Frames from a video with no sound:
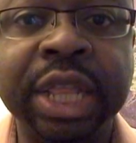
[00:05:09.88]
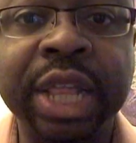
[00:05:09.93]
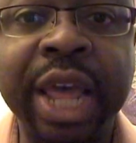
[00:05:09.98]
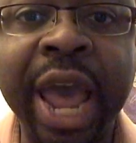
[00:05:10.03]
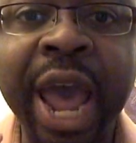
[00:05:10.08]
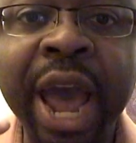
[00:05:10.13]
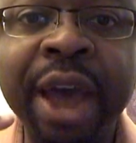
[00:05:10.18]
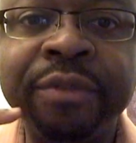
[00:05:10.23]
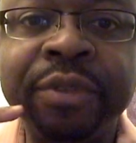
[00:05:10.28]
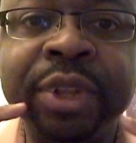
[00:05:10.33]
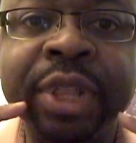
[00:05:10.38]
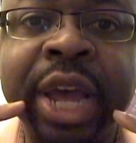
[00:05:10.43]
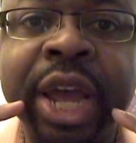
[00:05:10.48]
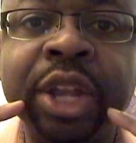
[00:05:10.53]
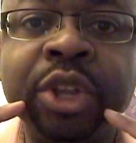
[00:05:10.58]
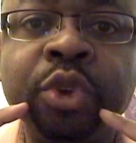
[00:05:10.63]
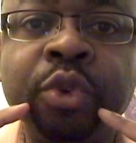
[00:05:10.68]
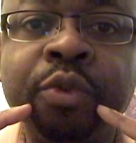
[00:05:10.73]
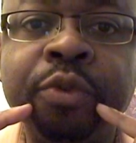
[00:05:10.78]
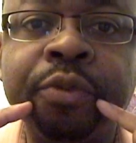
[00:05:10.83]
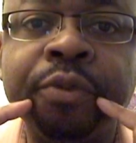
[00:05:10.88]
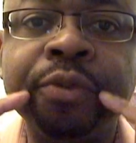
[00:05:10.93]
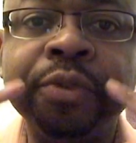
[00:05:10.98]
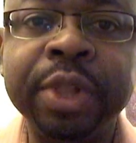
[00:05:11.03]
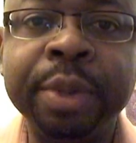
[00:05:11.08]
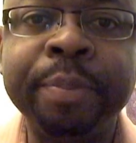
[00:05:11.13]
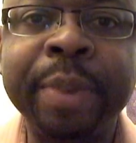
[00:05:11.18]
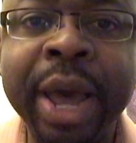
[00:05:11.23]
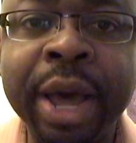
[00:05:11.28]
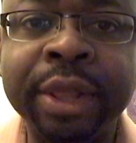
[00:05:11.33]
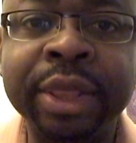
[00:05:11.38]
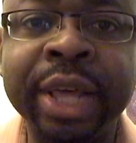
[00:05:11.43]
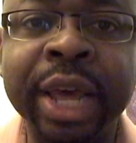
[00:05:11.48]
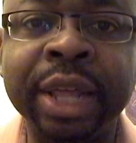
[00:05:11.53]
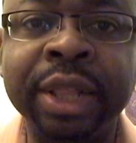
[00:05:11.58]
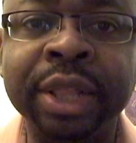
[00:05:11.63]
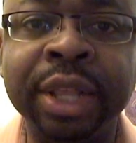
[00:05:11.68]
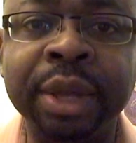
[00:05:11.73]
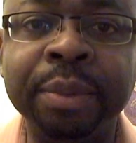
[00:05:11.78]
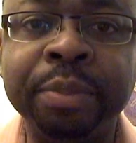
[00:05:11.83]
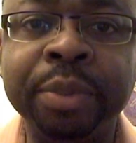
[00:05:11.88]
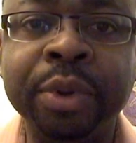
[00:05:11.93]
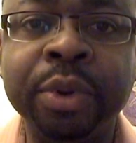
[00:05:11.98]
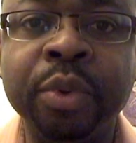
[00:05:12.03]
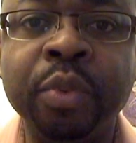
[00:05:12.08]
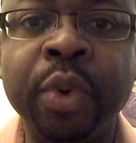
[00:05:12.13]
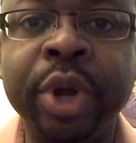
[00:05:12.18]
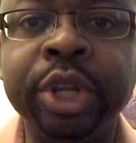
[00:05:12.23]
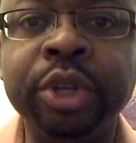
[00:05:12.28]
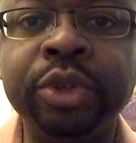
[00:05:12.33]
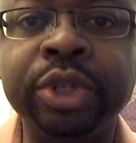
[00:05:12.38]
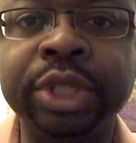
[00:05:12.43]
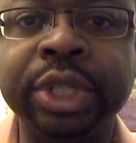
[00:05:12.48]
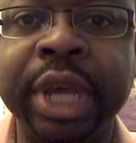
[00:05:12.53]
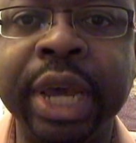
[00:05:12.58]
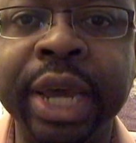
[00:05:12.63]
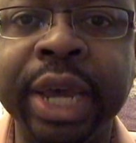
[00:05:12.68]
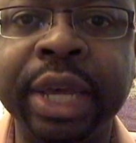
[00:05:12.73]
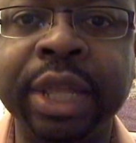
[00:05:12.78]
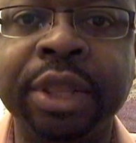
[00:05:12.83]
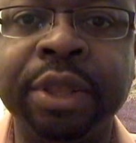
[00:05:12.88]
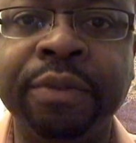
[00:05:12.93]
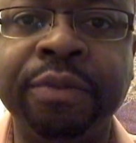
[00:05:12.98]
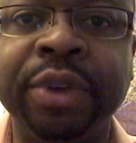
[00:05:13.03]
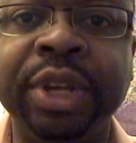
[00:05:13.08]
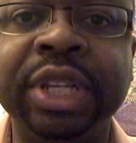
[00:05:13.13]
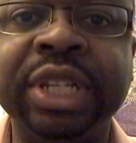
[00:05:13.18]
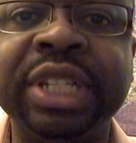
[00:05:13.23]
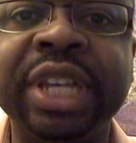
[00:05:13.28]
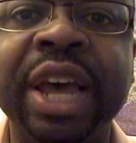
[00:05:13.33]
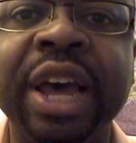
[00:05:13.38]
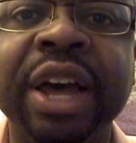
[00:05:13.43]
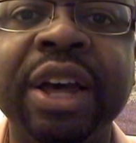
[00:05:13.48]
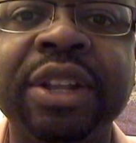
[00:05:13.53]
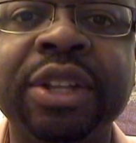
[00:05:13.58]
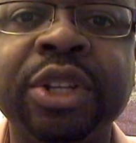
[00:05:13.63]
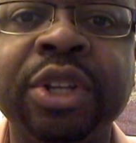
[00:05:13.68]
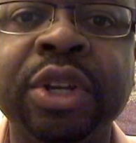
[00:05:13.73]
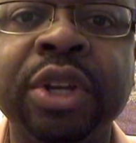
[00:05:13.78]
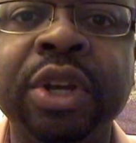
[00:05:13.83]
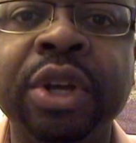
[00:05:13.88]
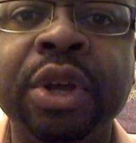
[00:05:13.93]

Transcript: After that, you flip out that lip when you say the V sound.